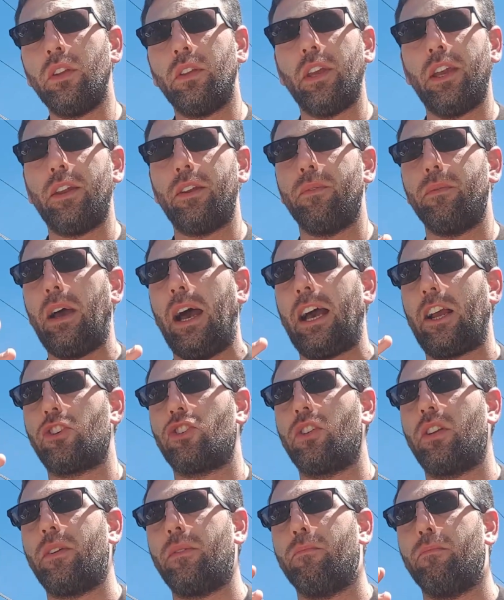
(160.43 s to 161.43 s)
it
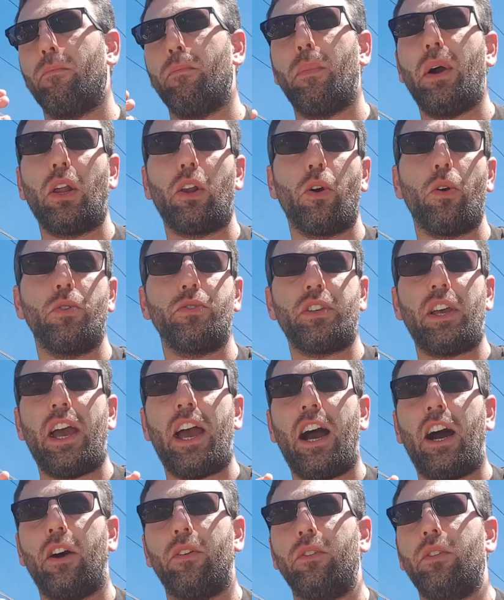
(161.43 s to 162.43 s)
actually mellows
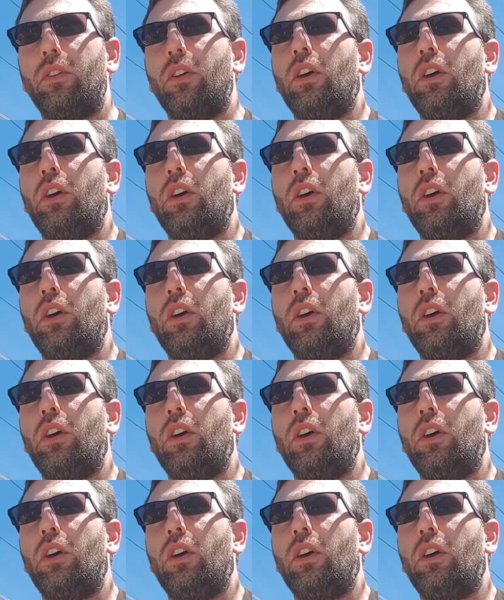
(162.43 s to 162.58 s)
out